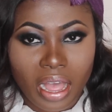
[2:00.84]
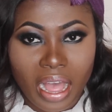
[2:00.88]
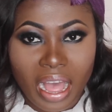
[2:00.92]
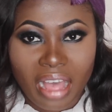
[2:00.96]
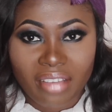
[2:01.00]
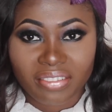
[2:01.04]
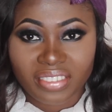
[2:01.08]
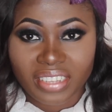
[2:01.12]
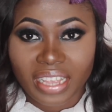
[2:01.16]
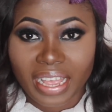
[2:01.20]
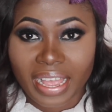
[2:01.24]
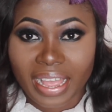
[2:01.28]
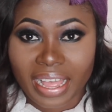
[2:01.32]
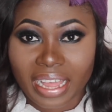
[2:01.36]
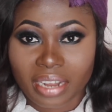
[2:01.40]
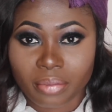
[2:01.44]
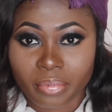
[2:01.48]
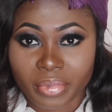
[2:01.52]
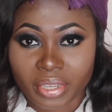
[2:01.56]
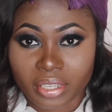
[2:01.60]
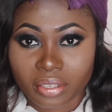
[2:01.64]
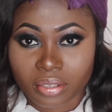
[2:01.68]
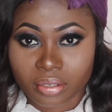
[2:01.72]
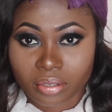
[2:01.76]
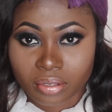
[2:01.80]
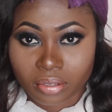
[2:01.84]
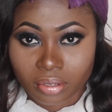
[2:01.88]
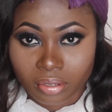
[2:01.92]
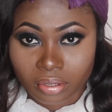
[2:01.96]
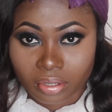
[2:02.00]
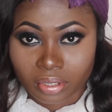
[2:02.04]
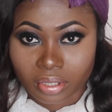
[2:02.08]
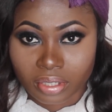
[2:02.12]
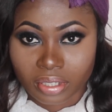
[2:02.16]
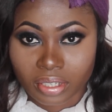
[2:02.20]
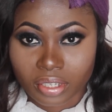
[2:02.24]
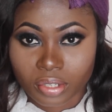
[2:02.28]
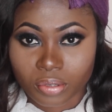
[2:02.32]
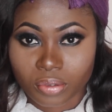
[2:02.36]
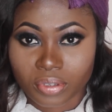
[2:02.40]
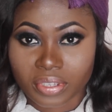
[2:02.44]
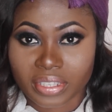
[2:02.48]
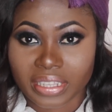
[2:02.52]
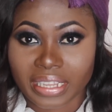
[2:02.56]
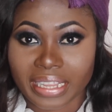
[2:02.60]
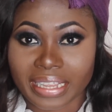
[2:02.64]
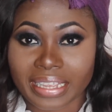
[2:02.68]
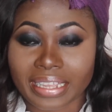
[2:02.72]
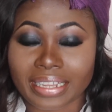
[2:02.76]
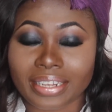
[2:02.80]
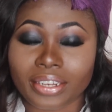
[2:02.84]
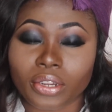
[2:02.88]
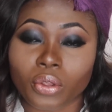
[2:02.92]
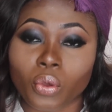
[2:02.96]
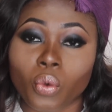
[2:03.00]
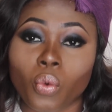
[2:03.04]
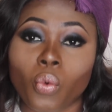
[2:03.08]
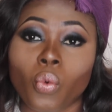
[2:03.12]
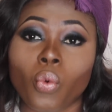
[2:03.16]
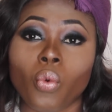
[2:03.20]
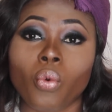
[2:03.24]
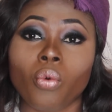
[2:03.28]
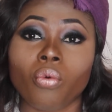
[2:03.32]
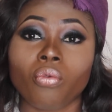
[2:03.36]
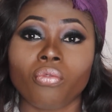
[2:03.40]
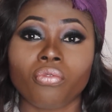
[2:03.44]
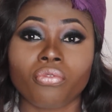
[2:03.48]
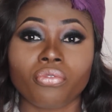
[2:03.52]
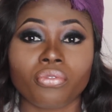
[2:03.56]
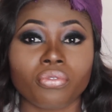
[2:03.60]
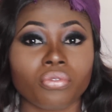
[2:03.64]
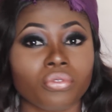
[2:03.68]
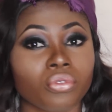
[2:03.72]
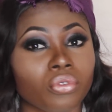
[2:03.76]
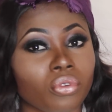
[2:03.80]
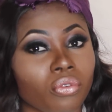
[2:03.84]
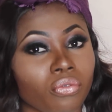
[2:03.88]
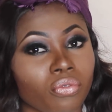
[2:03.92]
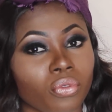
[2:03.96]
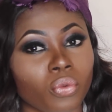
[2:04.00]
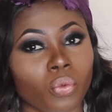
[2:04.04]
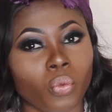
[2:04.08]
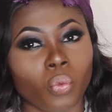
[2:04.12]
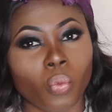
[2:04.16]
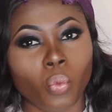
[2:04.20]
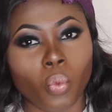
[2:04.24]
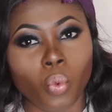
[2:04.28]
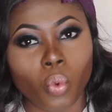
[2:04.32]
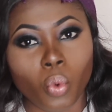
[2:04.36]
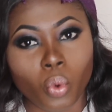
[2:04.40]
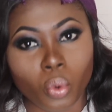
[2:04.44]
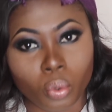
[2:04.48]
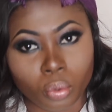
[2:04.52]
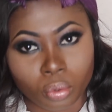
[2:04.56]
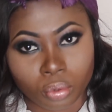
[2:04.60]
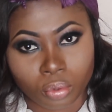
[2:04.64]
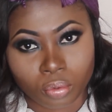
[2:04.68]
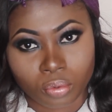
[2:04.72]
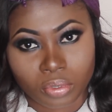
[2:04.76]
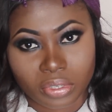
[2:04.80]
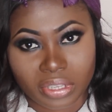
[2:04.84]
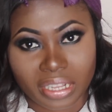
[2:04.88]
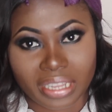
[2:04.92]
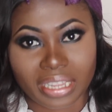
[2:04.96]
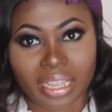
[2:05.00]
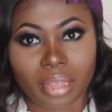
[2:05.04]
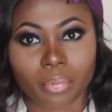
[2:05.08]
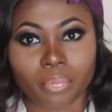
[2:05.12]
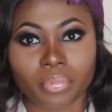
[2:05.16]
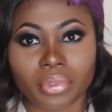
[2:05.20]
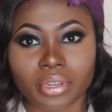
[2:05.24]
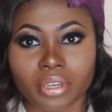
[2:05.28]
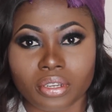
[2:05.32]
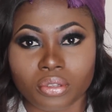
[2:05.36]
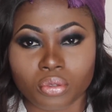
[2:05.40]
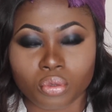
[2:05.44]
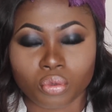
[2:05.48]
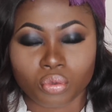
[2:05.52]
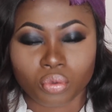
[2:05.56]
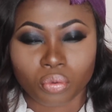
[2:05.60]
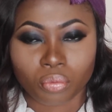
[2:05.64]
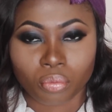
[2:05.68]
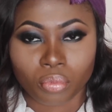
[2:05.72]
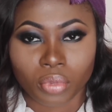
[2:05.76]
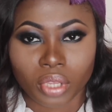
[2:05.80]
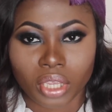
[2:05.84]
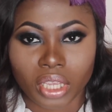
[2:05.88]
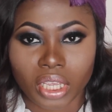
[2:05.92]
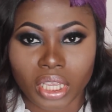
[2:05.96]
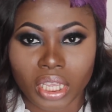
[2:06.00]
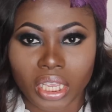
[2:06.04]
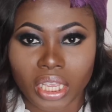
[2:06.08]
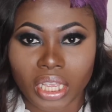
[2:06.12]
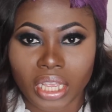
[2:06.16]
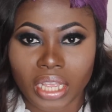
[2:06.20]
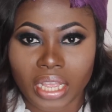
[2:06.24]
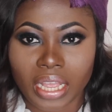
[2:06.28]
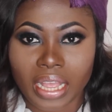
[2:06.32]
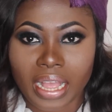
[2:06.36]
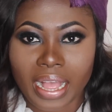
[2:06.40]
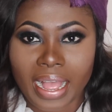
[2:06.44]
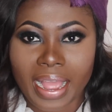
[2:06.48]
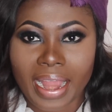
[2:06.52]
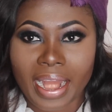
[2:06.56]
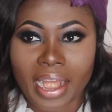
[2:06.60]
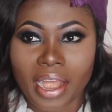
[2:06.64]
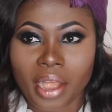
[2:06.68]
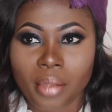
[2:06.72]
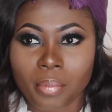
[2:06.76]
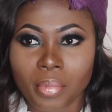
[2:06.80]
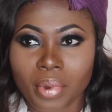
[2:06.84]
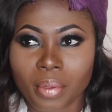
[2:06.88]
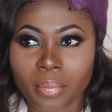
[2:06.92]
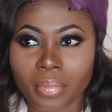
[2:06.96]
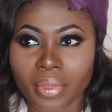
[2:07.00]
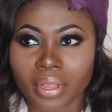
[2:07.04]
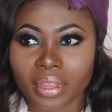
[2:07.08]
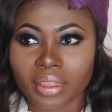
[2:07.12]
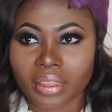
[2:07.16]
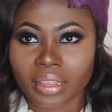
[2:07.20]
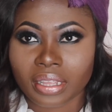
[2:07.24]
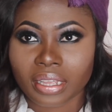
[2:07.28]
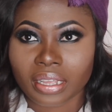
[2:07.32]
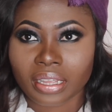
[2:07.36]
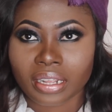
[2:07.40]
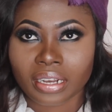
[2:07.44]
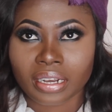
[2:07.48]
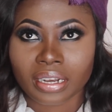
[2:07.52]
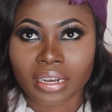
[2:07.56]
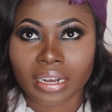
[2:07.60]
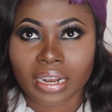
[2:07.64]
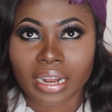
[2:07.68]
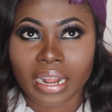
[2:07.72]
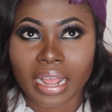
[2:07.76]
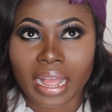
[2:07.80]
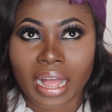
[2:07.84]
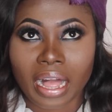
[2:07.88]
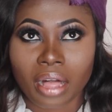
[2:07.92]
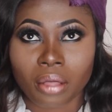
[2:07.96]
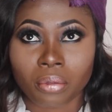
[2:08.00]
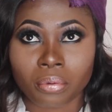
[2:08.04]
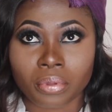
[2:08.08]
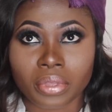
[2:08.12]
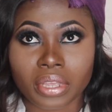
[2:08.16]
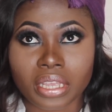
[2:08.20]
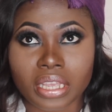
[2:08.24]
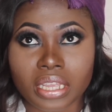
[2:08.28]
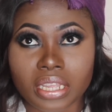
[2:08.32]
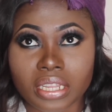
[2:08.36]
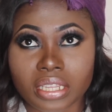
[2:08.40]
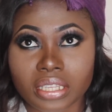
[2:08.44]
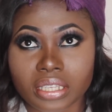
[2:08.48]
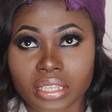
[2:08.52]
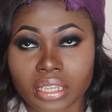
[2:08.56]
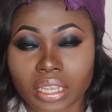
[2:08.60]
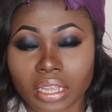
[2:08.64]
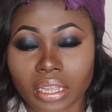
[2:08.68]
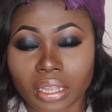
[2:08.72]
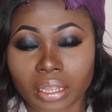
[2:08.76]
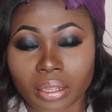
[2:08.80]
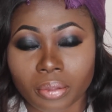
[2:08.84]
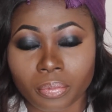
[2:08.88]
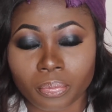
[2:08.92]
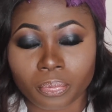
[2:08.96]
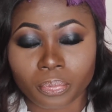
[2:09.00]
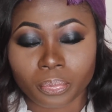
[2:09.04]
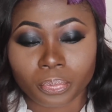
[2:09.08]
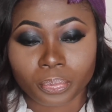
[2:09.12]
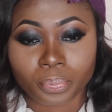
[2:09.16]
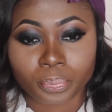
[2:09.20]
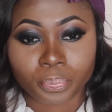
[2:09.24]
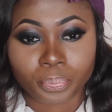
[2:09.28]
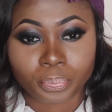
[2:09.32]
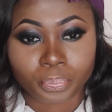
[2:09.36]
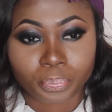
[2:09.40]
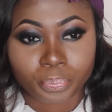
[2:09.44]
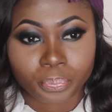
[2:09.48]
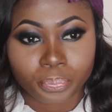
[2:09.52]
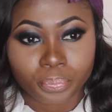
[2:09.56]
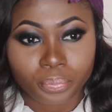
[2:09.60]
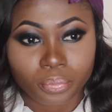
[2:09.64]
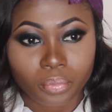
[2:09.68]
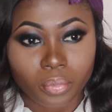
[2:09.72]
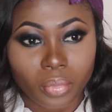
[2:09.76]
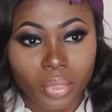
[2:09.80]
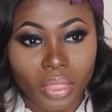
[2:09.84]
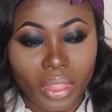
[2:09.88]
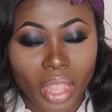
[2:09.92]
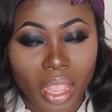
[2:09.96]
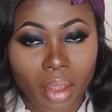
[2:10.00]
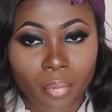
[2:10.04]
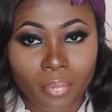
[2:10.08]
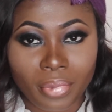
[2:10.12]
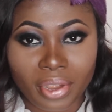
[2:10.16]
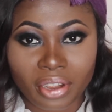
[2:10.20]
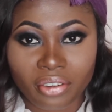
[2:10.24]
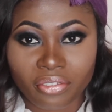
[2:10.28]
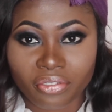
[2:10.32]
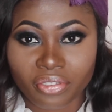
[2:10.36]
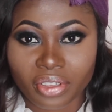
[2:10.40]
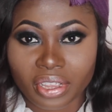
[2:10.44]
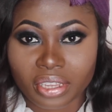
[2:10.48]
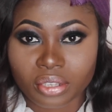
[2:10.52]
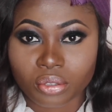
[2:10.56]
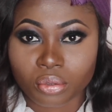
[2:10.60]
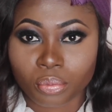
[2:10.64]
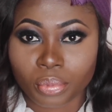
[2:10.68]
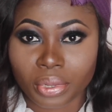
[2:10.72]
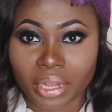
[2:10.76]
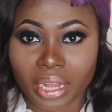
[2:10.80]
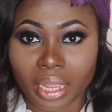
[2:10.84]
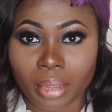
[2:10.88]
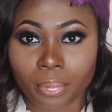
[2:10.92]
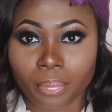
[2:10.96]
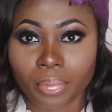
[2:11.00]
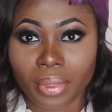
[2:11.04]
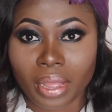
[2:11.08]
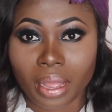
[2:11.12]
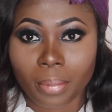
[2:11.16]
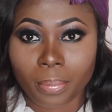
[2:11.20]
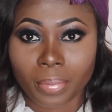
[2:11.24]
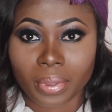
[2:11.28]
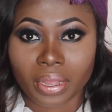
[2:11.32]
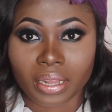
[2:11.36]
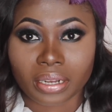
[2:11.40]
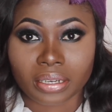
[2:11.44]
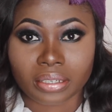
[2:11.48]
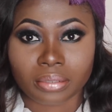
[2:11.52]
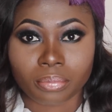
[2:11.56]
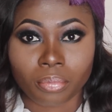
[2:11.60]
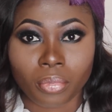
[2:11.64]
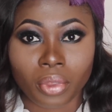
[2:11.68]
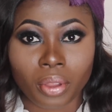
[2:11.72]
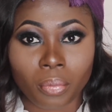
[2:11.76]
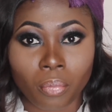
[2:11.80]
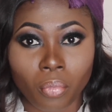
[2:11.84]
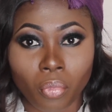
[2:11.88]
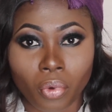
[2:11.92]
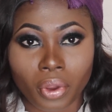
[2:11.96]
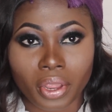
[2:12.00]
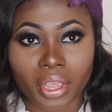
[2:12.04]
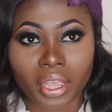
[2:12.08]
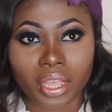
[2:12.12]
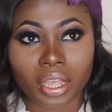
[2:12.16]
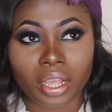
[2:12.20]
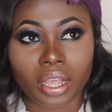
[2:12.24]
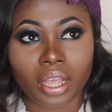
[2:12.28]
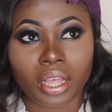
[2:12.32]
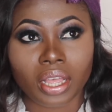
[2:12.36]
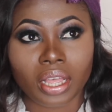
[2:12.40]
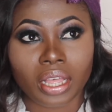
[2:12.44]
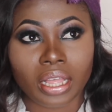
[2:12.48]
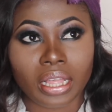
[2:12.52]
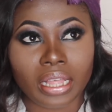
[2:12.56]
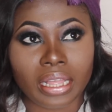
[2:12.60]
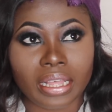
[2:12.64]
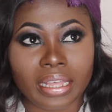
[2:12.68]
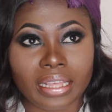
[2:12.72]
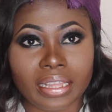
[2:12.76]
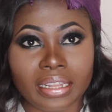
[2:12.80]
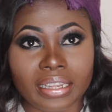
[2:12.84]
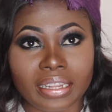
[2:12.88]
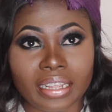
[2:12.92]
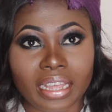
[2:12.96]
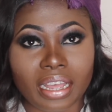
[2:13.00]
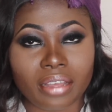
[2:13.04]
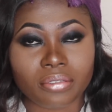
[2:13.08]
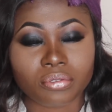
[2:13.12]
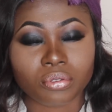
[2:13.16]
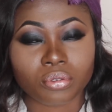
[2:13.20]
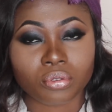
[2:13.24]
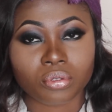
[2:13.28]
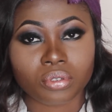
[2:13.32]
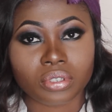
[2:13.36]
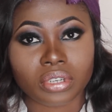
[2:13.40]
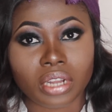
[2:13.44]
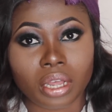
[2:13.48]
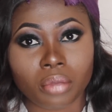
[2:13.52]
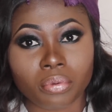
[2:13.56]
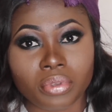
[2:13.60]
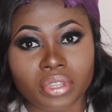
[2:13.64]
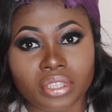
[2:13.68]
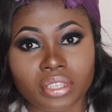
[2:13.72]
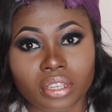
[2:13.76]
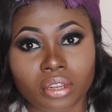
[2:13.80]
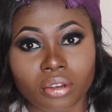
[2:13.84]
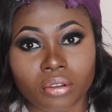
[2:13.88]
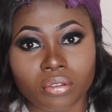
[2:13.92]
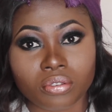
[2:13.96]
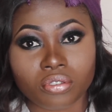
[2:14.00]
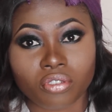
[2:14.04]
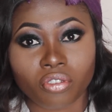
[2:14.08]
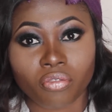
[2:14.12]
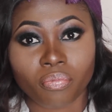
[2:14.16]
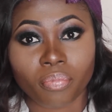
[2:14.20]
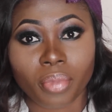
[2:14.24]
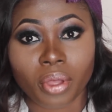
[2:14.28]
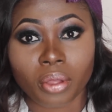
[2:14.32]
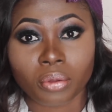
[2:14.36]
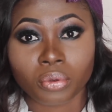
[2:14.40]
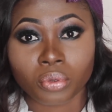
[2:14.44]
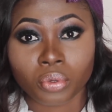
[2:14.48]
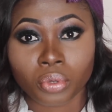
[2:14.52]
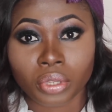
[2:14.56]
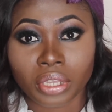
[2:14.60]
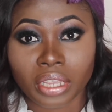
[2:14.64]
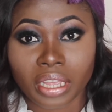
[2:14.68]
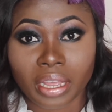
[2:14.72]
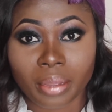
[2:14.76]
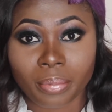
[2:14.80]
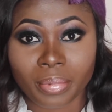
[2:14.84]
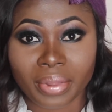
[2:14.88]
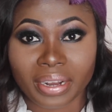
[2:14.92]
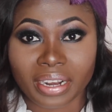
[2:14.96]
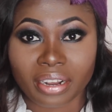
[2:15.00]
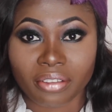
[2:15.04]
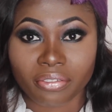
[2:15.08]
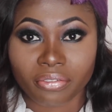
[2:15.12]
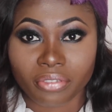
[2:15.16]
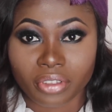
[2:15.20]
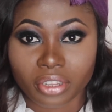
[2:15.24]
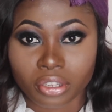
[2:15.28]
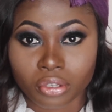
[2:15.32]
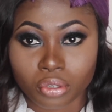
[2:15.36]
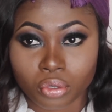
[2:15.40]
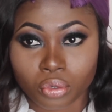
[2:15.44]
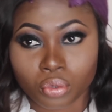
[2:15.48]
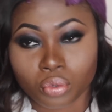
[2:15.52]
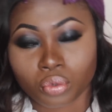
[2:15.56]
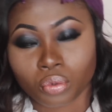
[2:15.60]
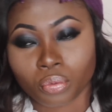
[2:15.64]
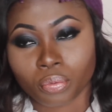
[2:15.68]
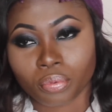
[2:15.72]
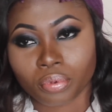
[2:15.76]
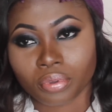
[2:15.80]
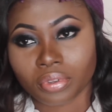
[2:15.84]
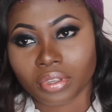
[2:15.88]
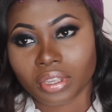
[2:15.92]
After I had my son, it was like the whole food of the world was like appealing to me. I remember then I would eat breakfast to be like papa and moi moi. In the afternoon, I would eat a lot of poundo yam and afang soup.